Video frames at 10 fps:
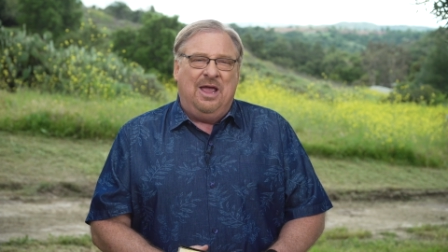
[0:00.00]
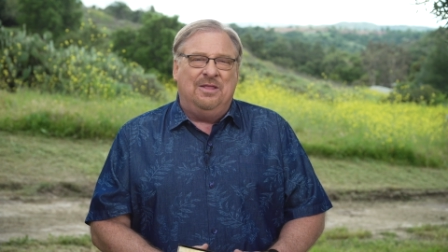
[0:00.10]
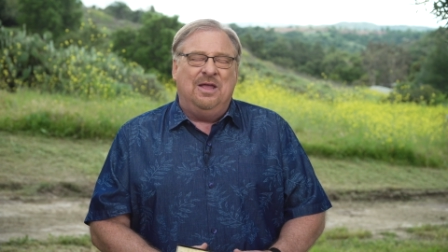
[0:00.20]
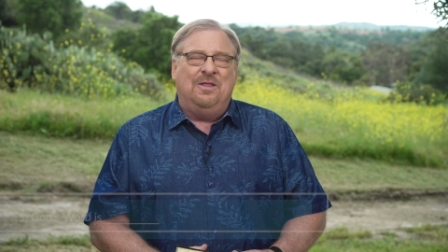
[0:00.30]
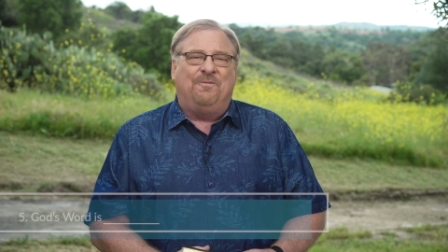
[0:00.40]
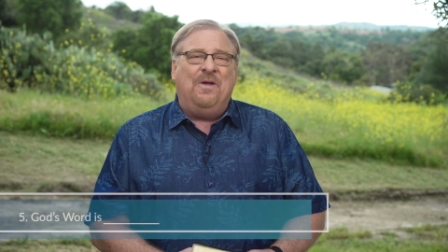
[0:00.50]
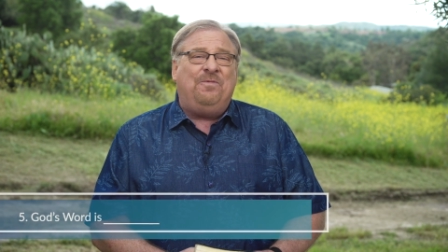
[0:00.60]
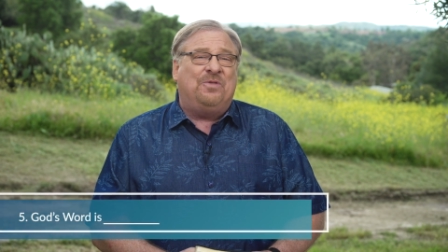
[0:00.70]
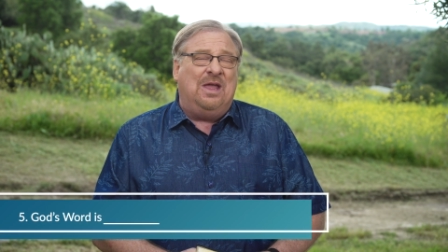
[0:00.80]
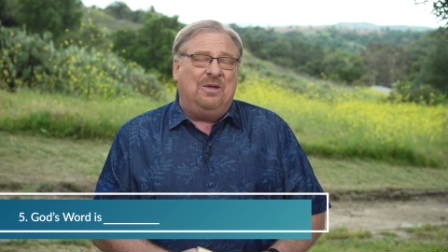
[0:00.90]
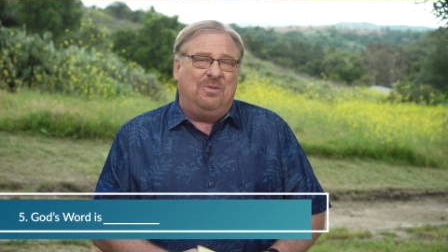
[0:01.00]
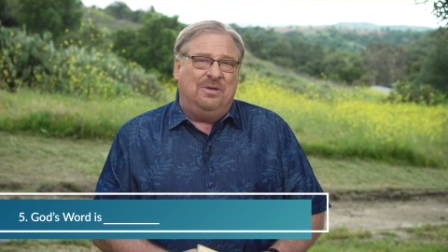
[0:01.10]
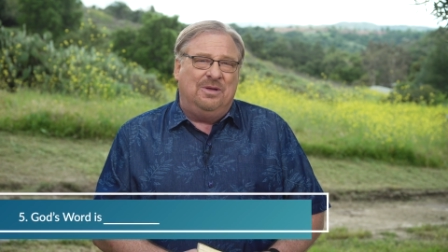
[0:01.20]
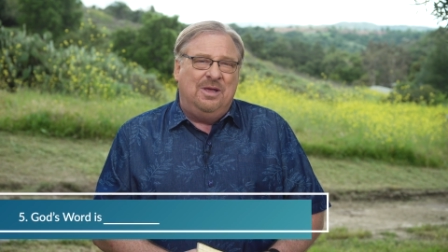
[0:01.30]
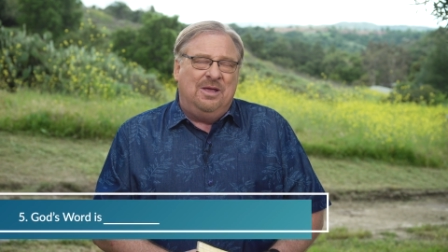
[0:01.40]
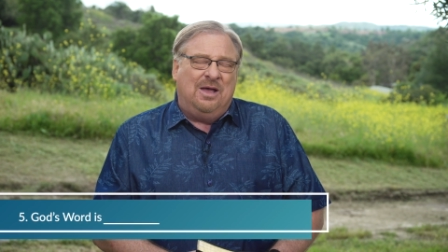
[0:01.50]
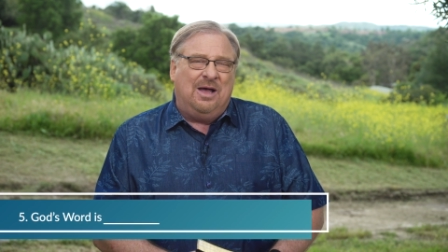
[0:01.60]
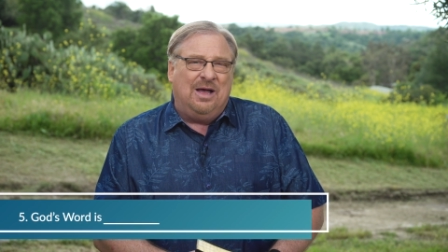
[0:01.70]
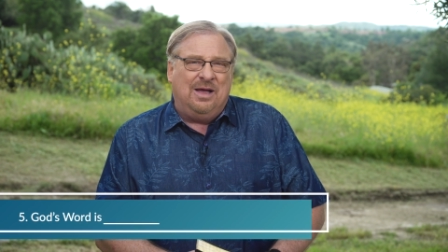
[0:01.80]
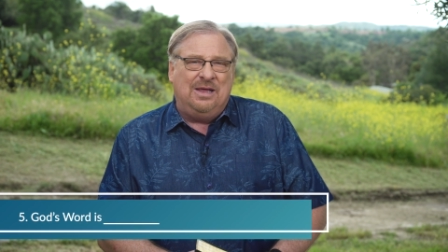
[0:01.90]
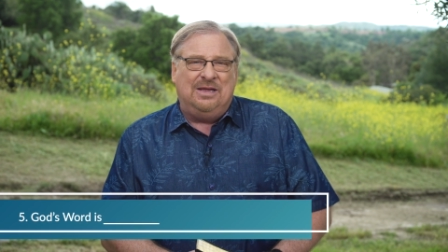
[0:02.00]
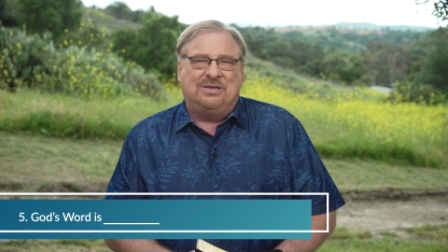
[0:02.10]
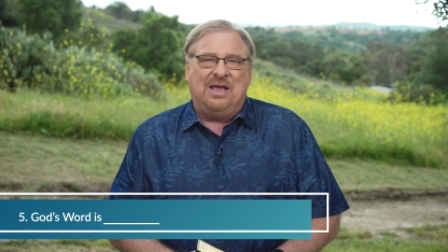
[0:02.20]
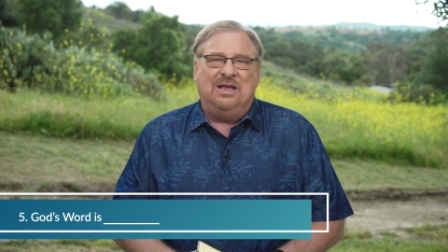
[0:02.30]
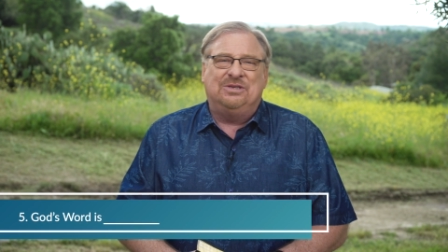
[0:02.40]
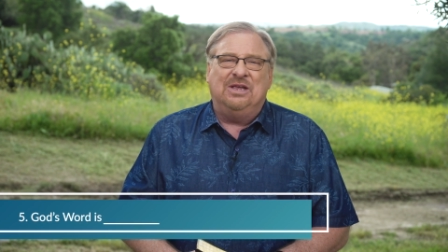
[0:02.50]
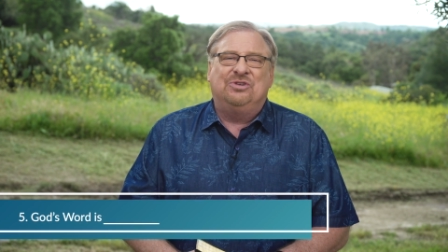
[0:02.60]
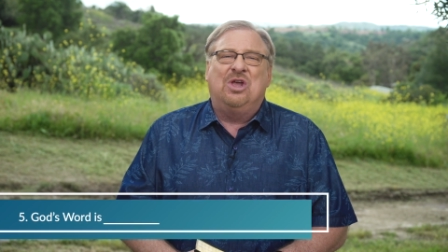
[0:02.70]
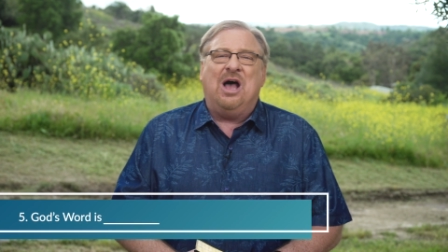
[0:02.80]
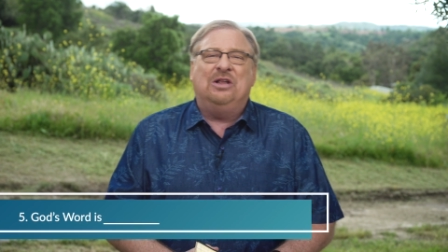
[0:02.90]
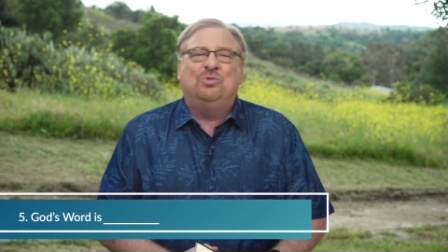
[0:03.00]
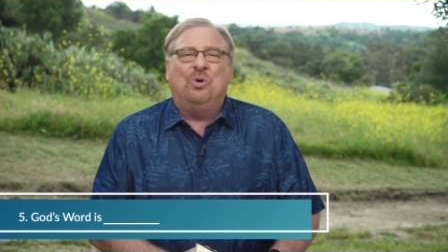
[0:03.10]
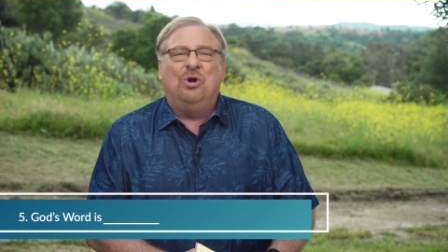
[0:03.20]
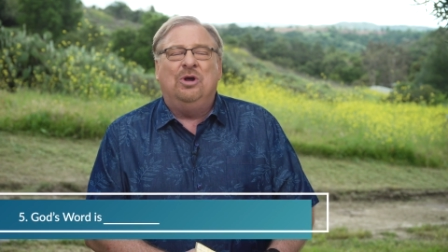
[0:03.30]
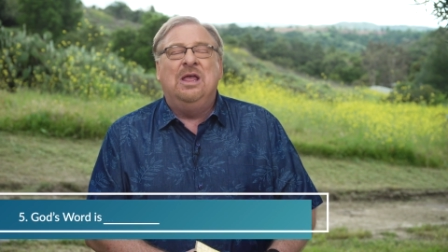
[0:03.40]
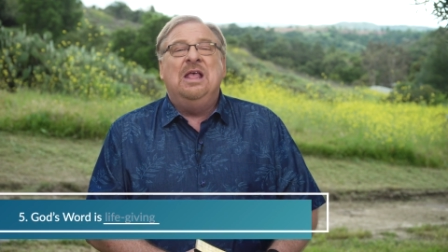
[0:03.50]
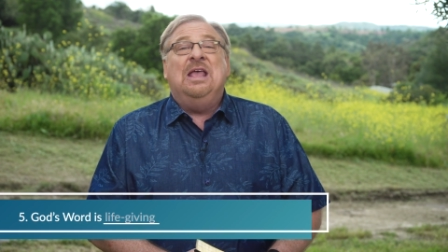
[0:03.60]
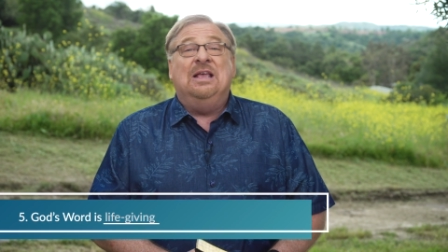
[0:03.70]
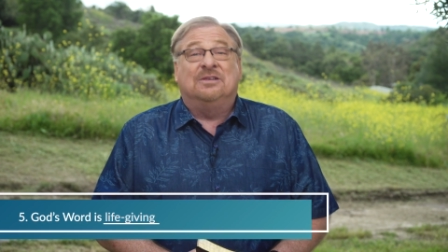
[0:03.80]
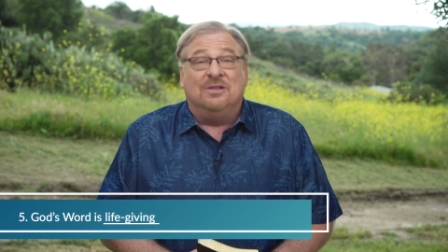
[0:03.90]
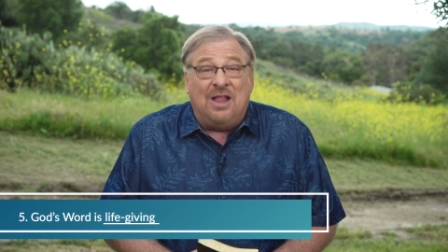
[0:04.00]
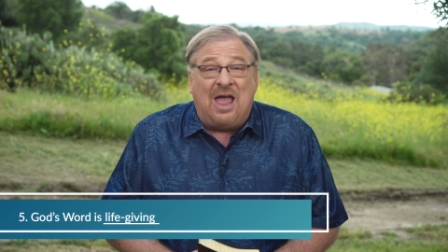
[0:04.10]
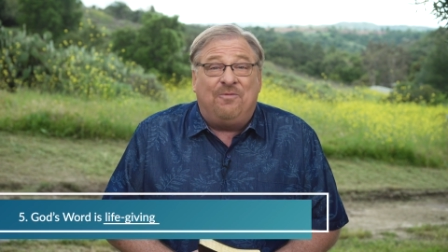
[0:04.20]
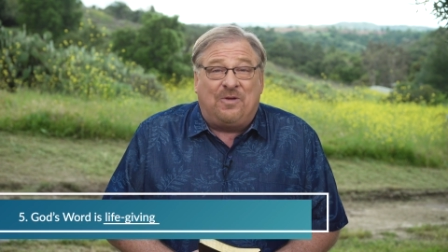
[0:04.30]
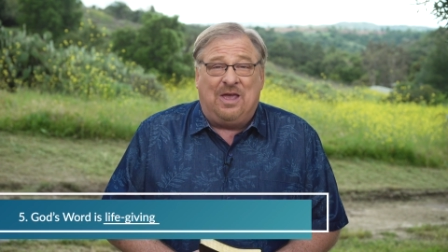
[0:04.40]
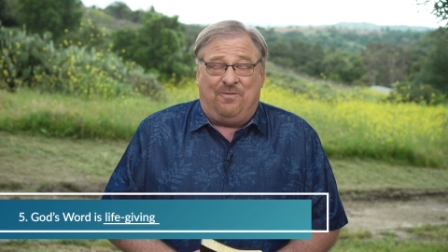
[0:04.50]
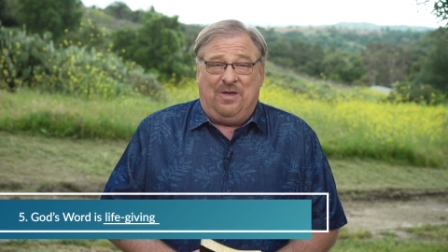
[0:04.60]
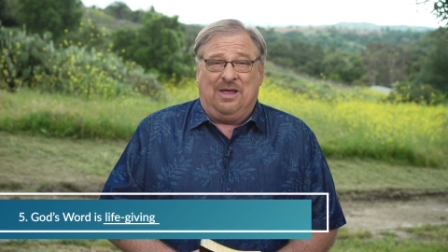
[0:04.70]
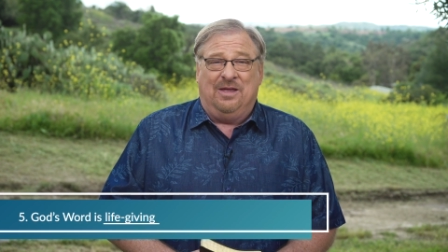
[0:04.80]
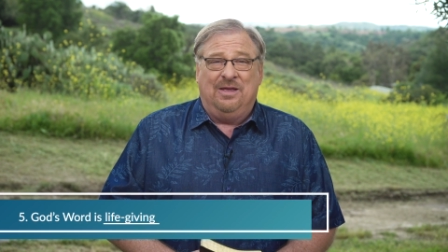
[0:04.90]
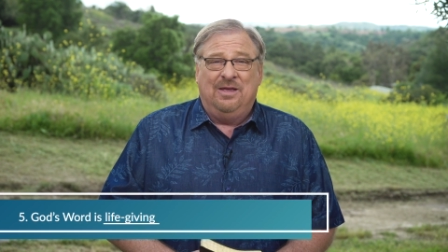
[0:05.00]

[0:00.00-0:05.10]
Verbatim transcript: And then the 5th thing he says is God's word is life-giving.